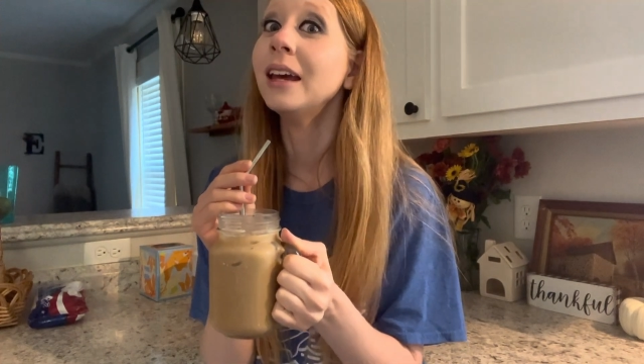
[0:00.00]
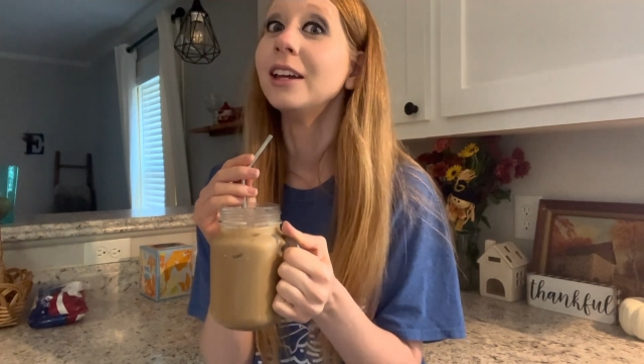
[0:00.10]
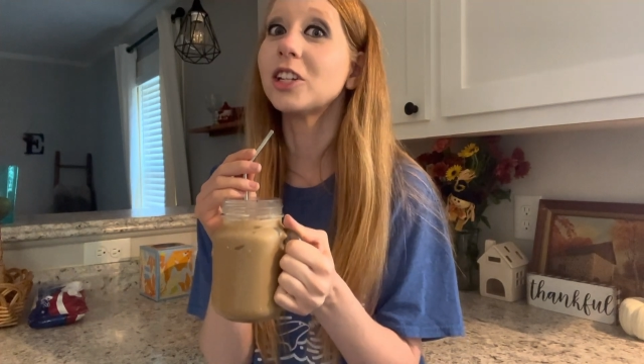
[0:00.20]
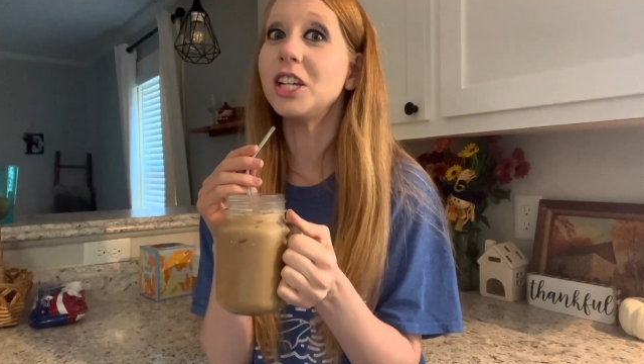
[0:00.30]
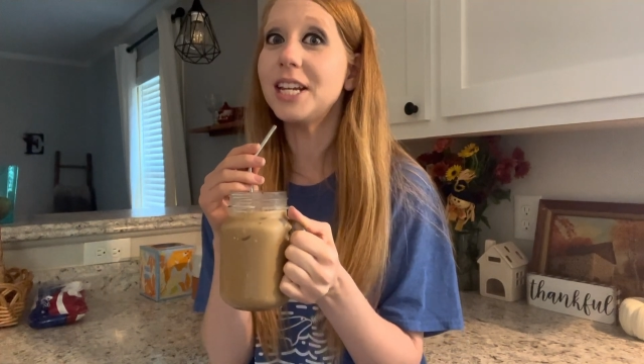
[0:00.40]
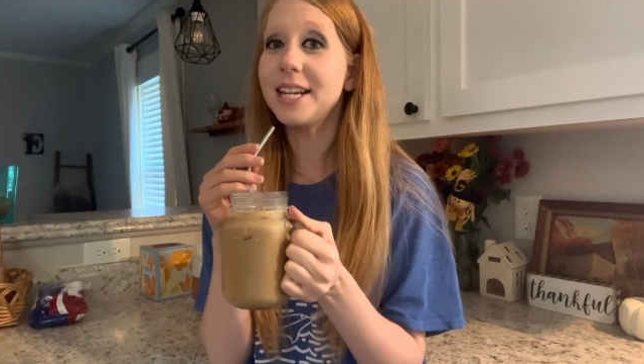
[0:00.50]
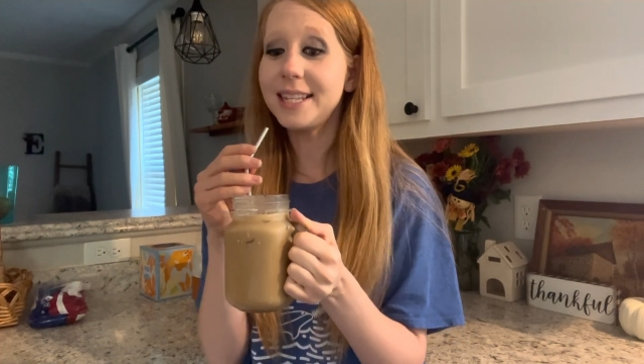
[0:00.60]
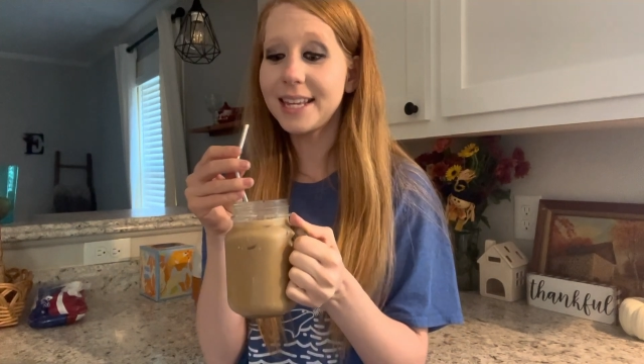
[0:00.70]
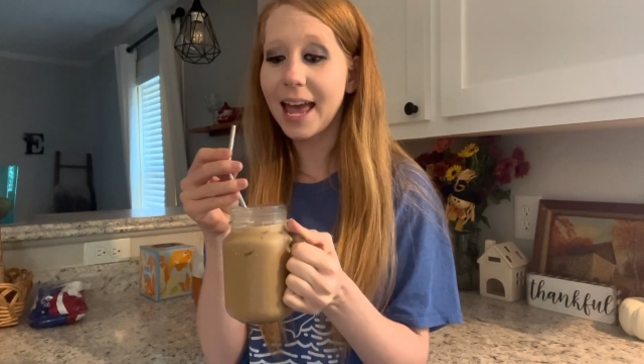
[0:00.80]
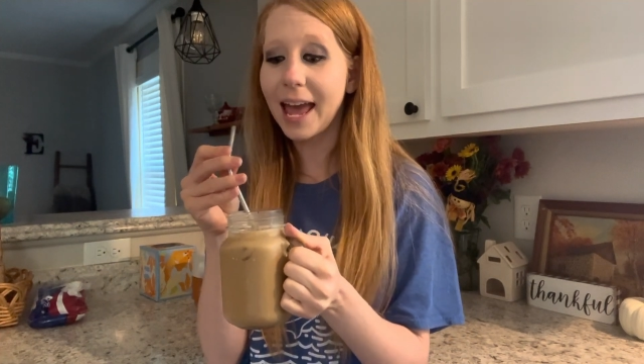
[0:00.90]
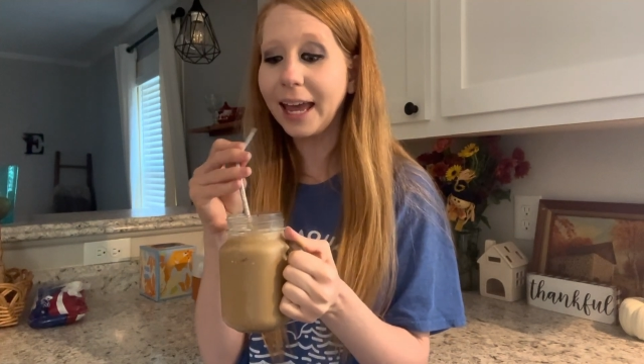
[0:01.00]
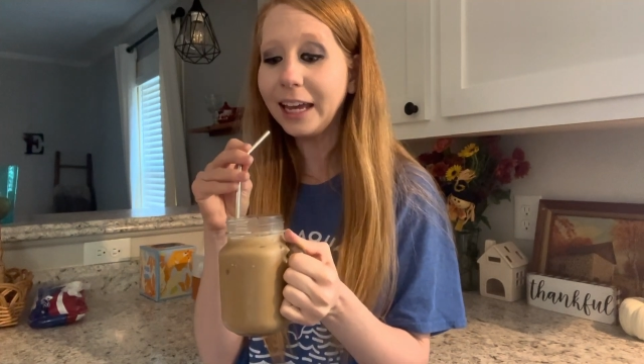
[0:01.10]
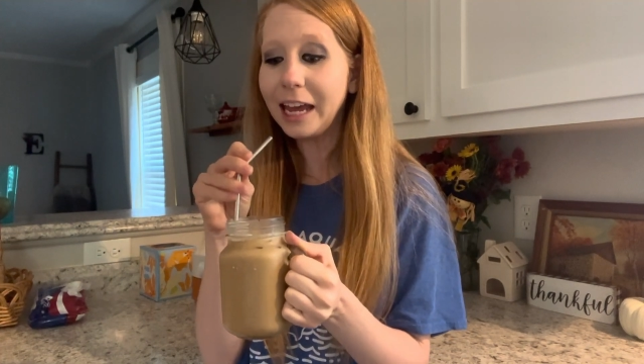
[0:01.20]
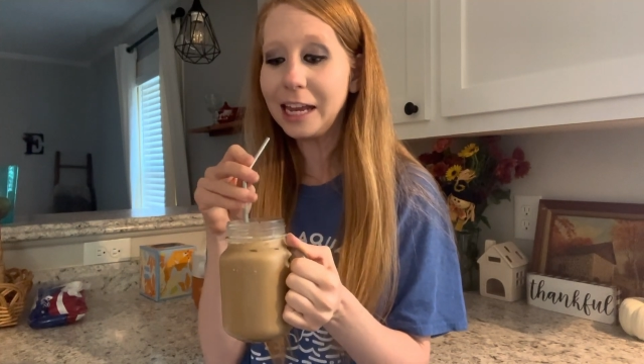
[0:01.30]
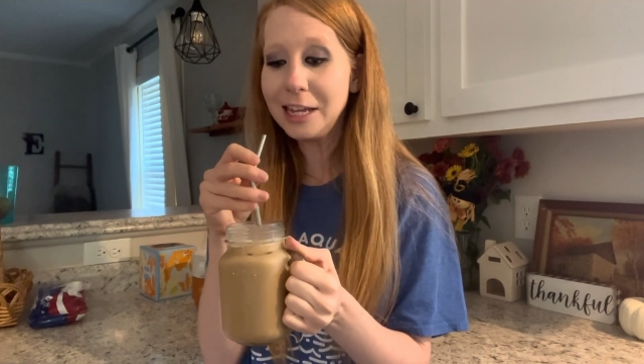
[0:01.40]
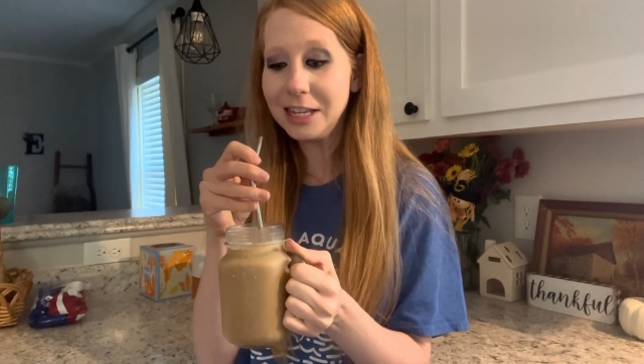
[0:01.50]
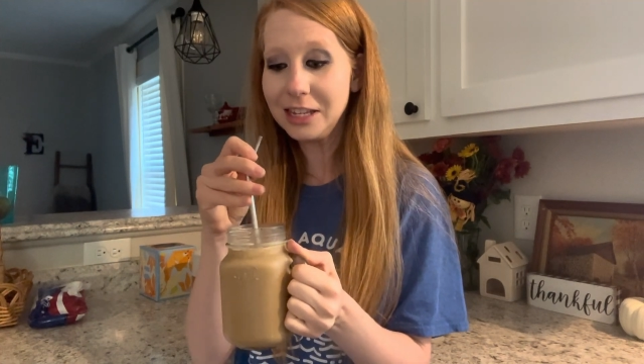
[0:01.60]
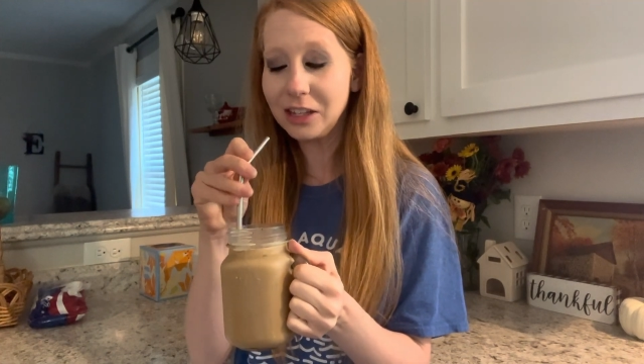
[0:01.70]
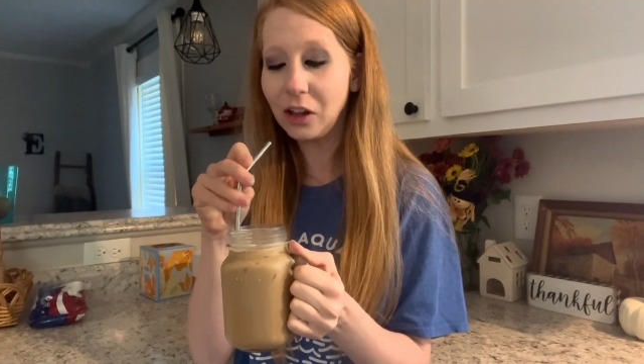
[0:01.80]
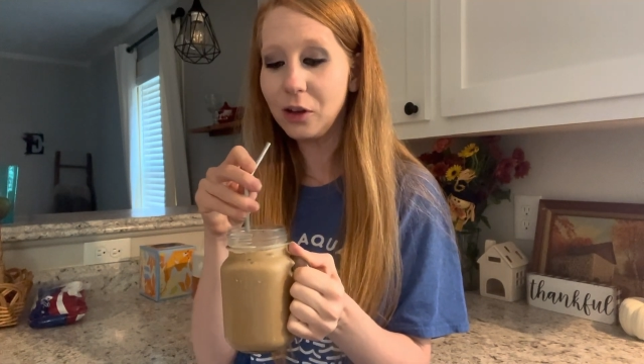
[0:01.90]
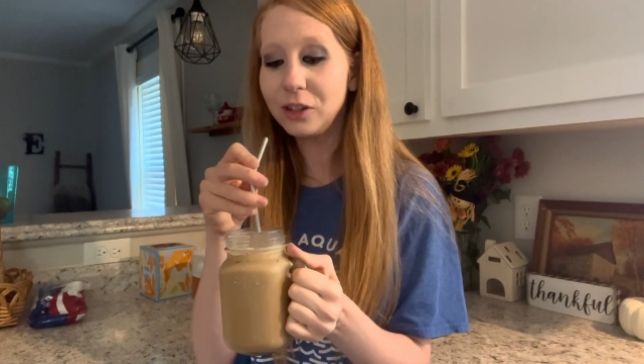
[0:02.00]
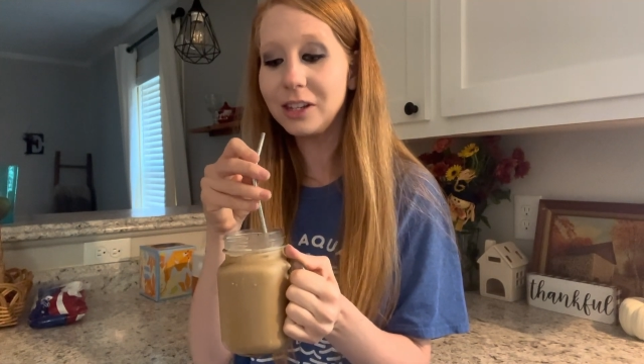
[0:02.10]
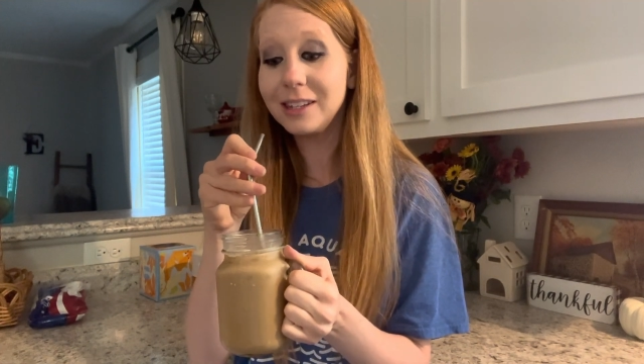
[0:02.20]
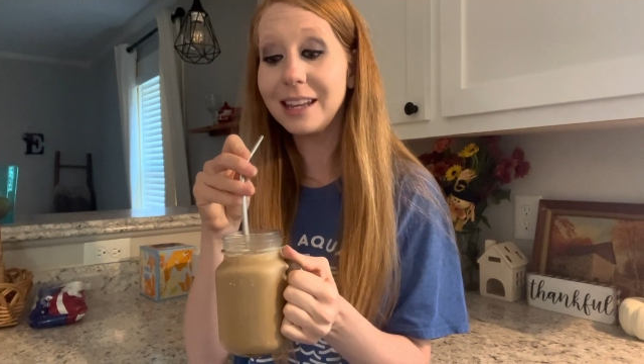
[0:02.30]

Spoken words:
She did say it is as close